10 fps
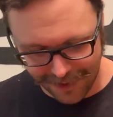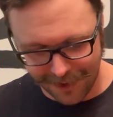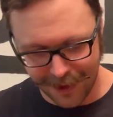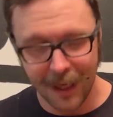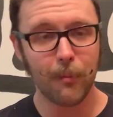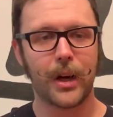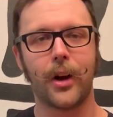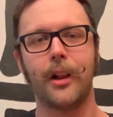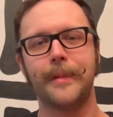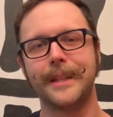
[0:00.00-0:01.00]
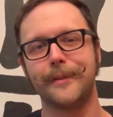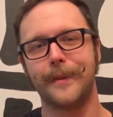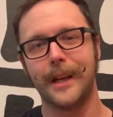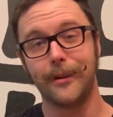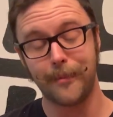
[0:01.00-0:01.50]
Ian McCollum has a
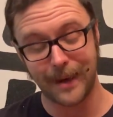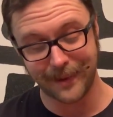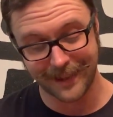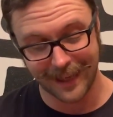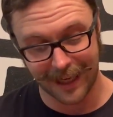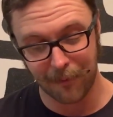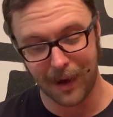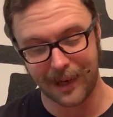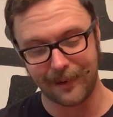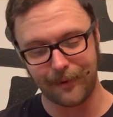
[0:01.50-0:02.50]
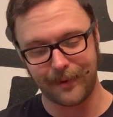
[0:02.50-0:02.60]
video about the second model of